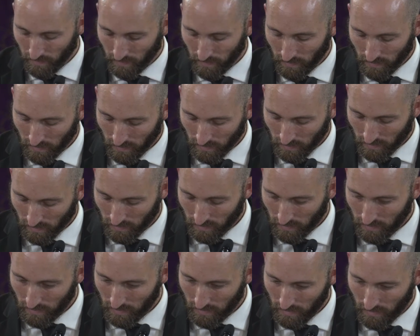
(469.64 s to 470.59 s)

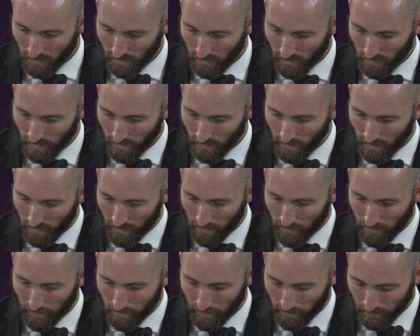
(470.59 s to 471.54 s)

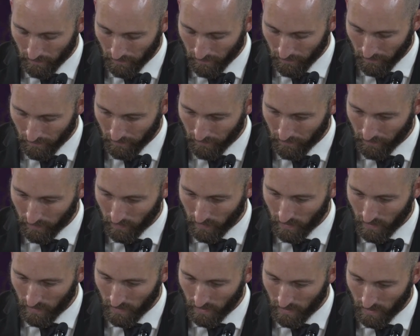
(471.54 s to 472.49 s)

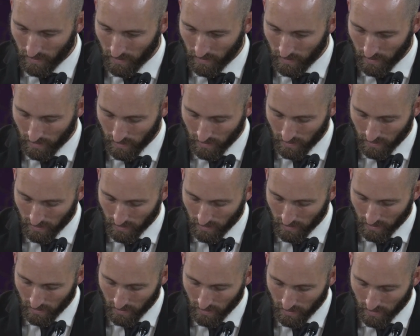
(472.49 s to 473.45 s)

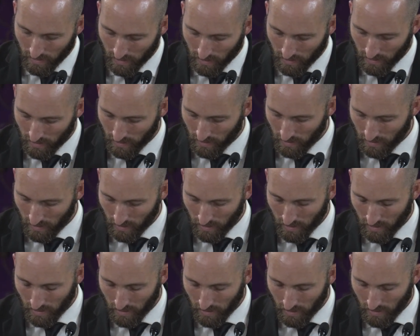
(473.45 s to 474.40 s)

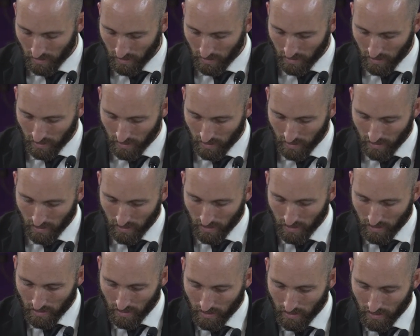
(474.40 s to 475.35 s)

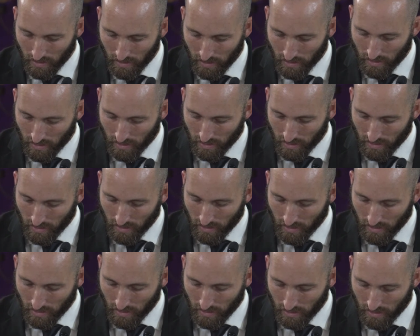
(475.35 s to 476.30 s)

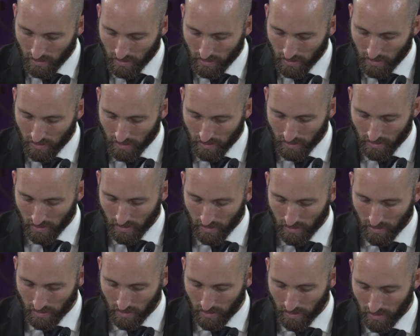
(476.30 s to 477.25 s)

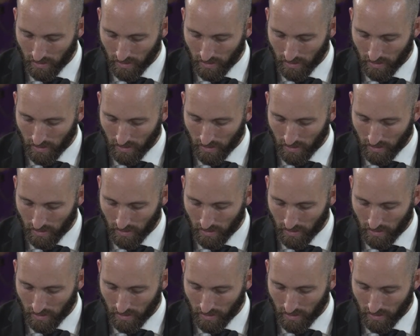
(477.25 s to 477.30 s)
[no speech]